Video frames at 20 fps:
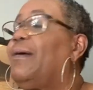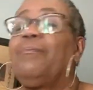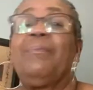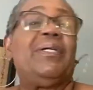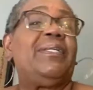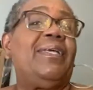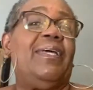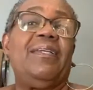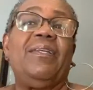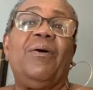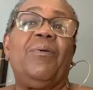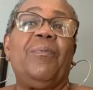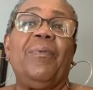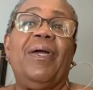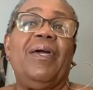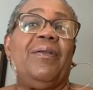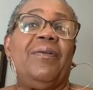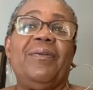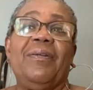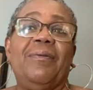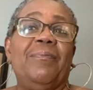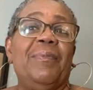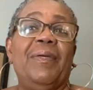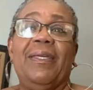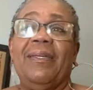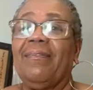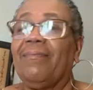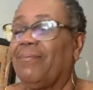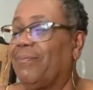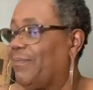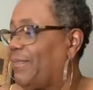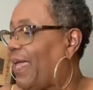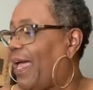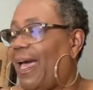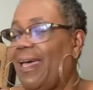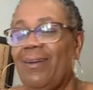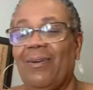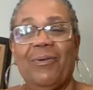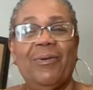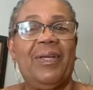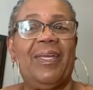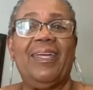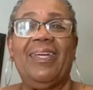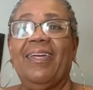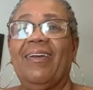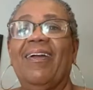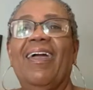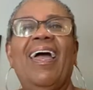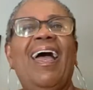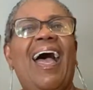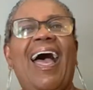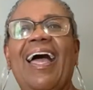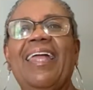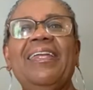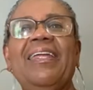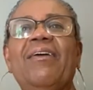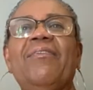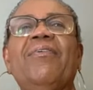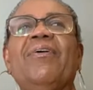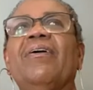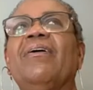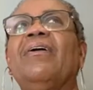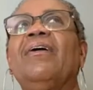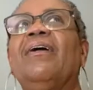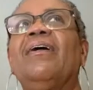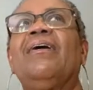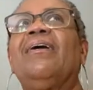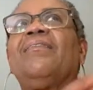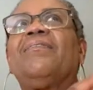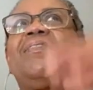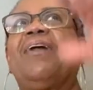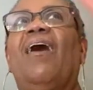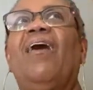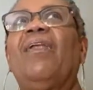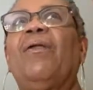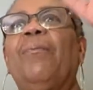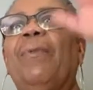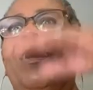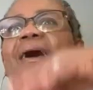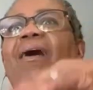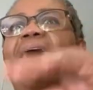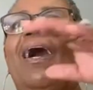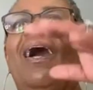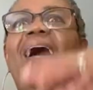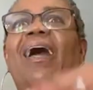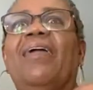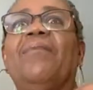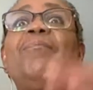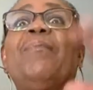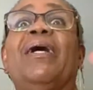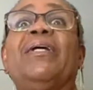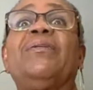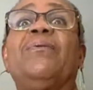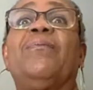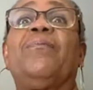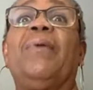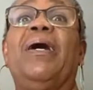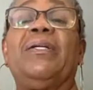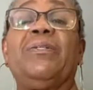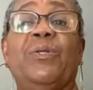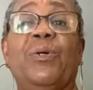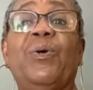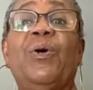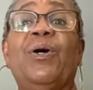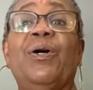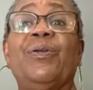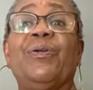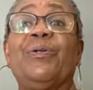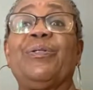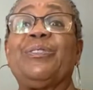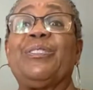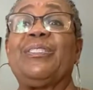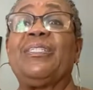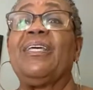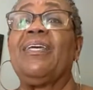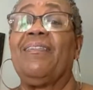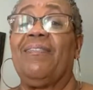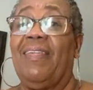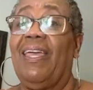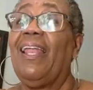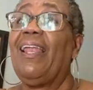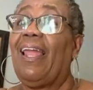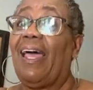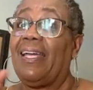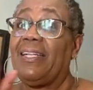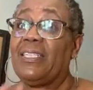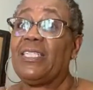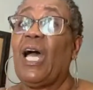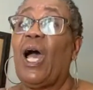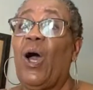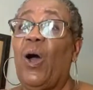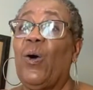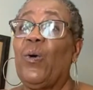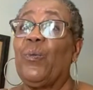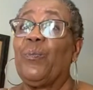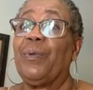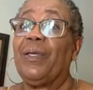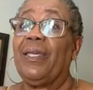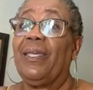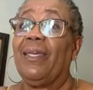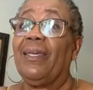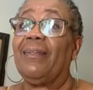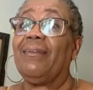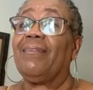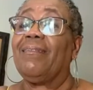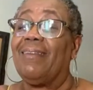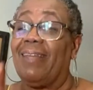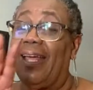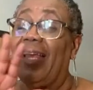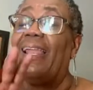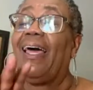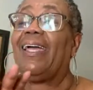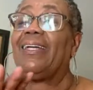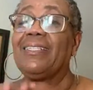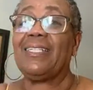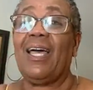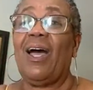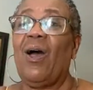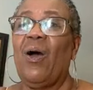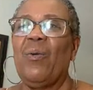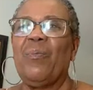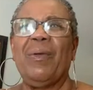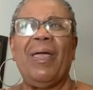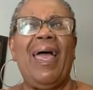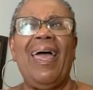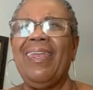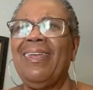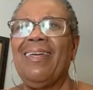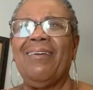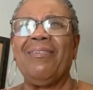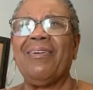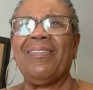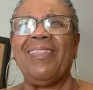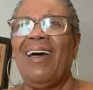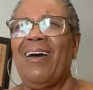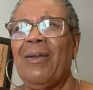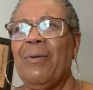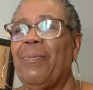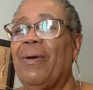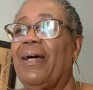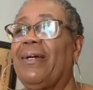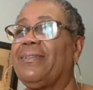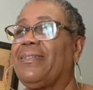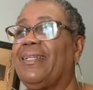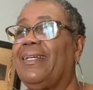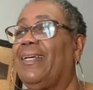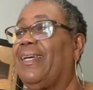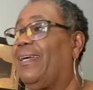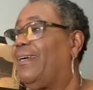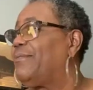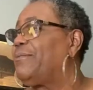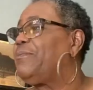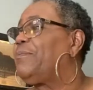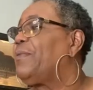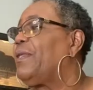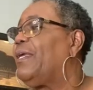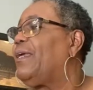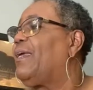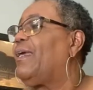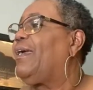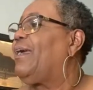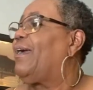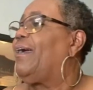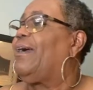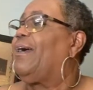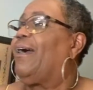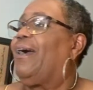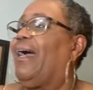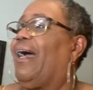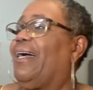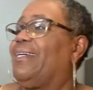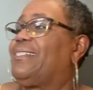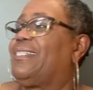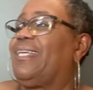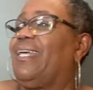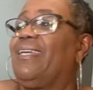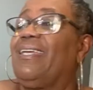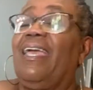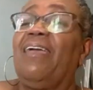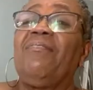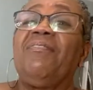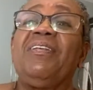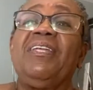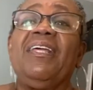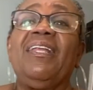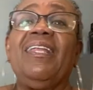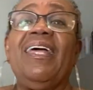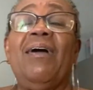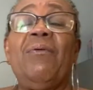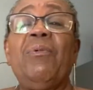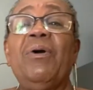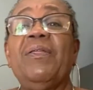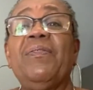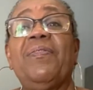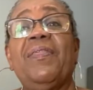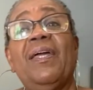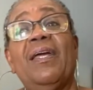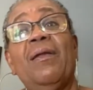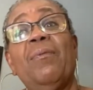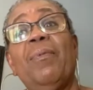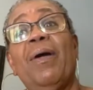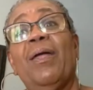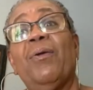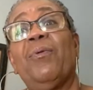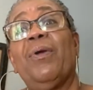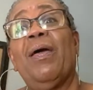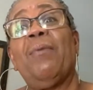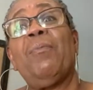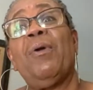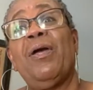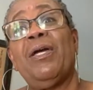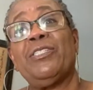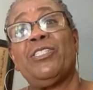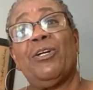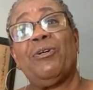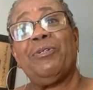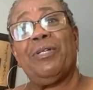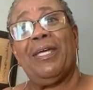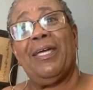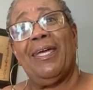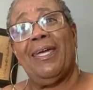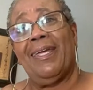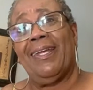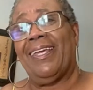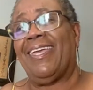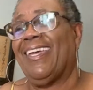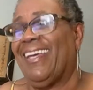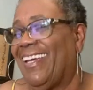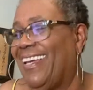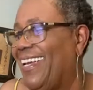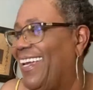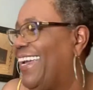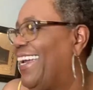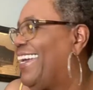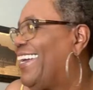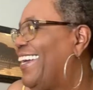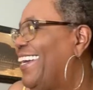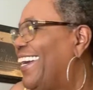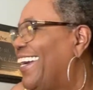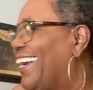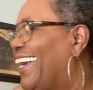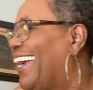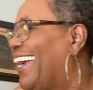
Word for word: But that don't matter to me. I don't care. I never thought about height. My my daughters, they like tall men. They like tall men. I never thought about that. I say, evidently I wasn't thinking about it when I married your daddy.